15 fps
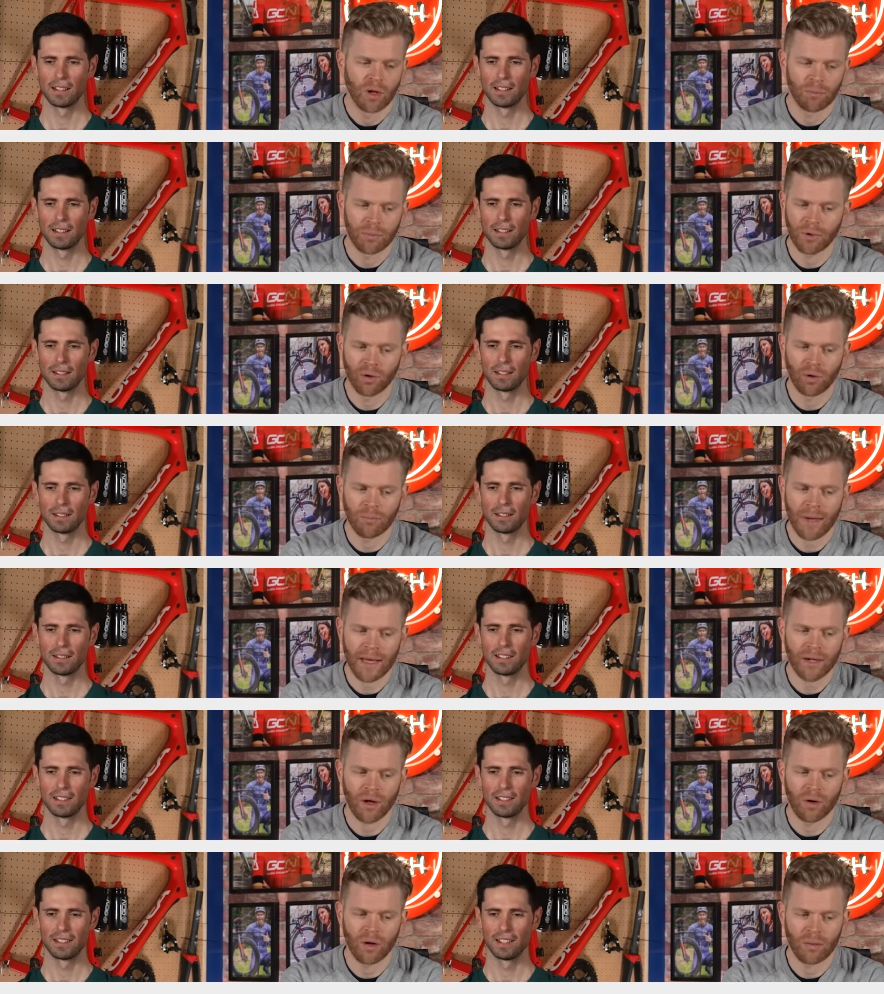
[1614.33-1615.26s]
Speaker 1: pure
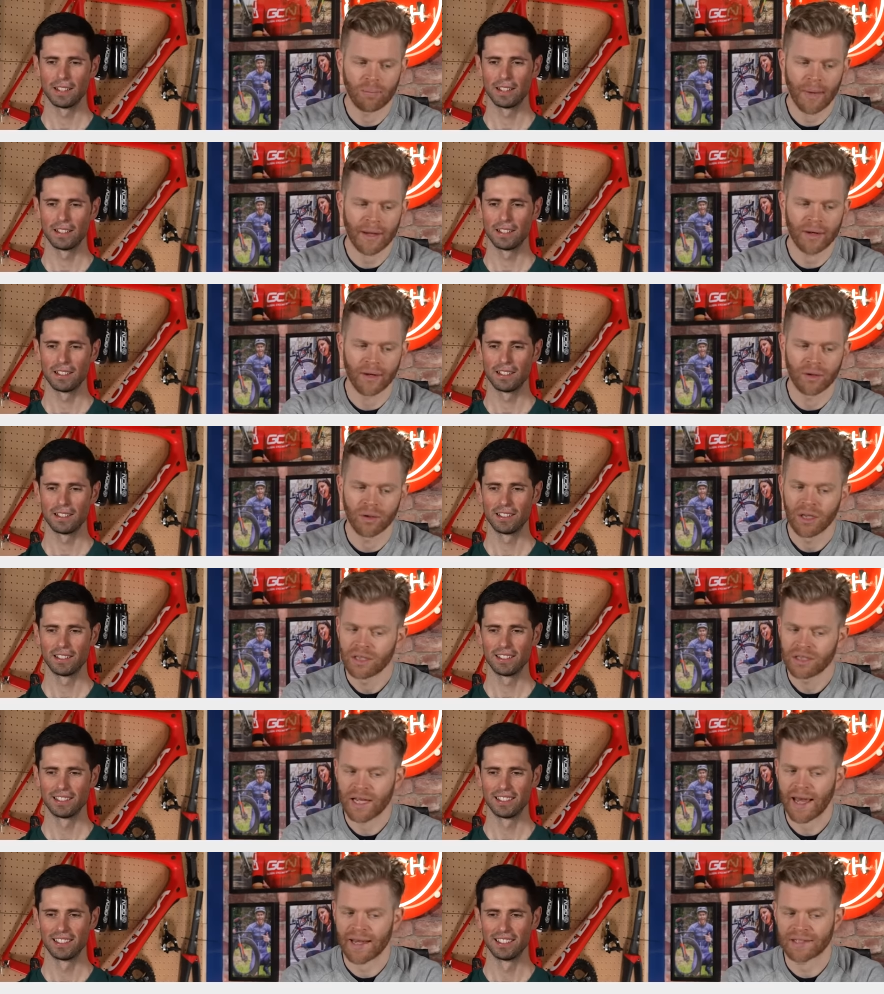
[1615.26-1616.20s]
mano-mano
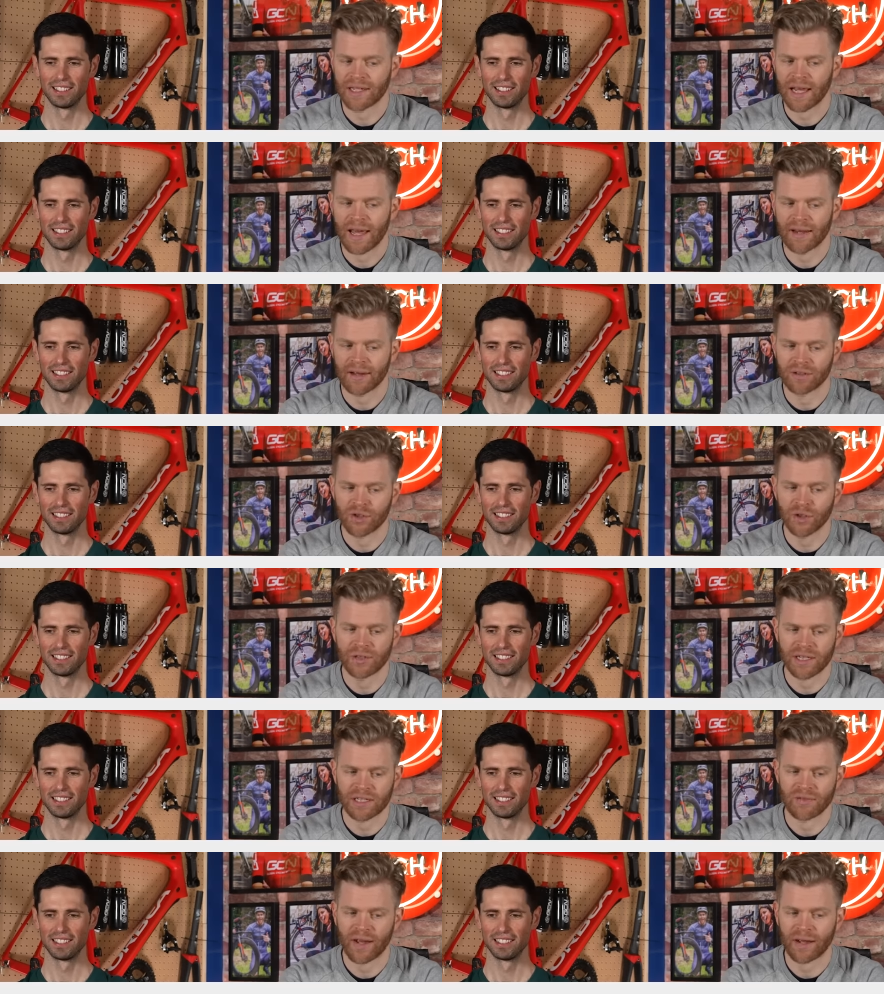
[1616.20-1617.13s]
test and a true
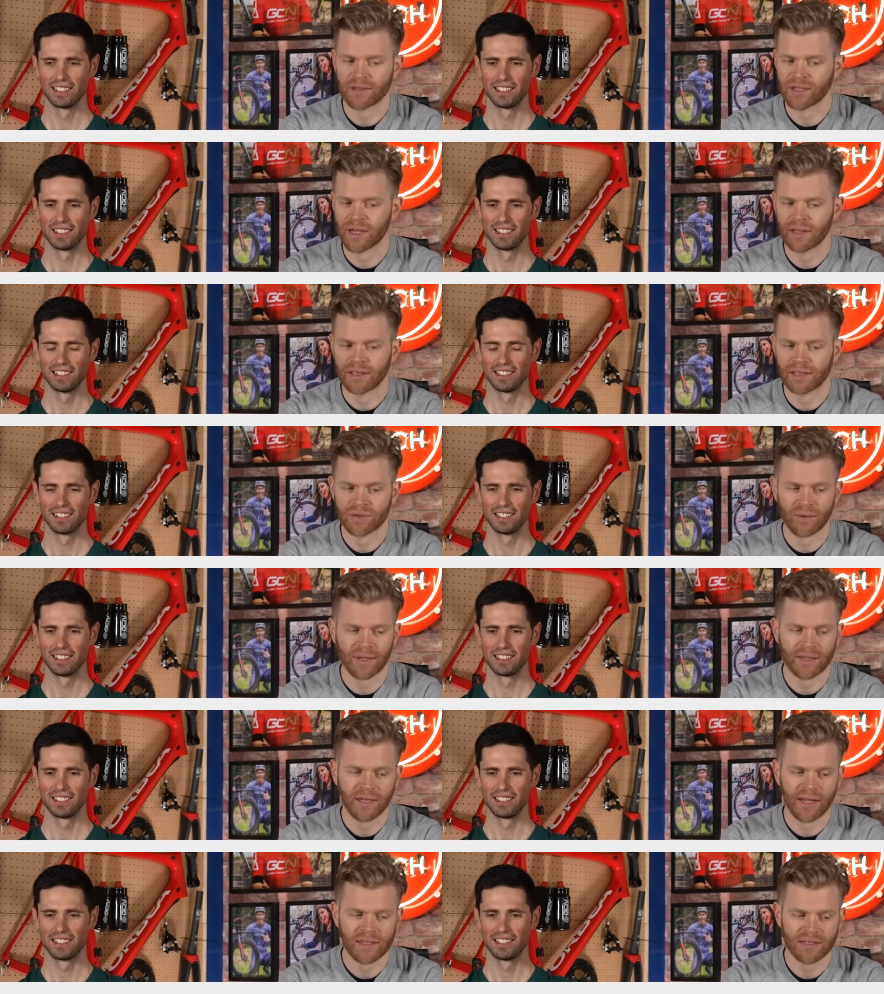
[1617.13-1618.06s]
test of how cyclists
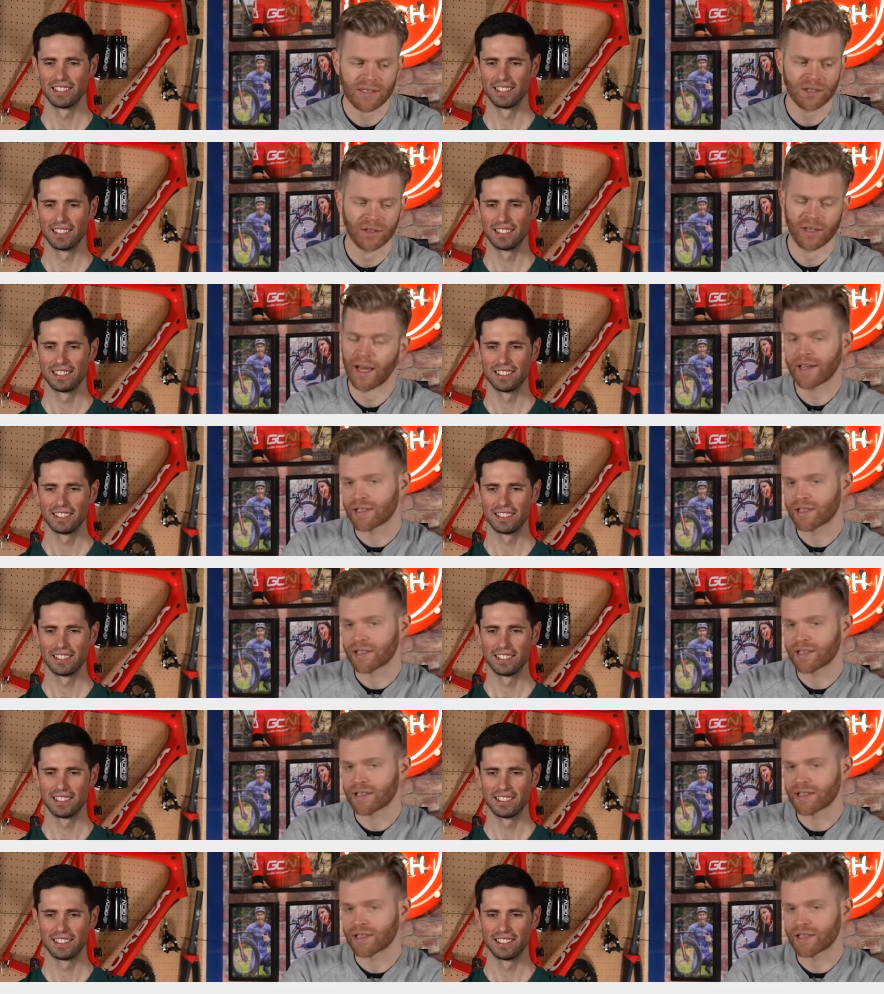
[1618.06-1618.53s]
rank against each other.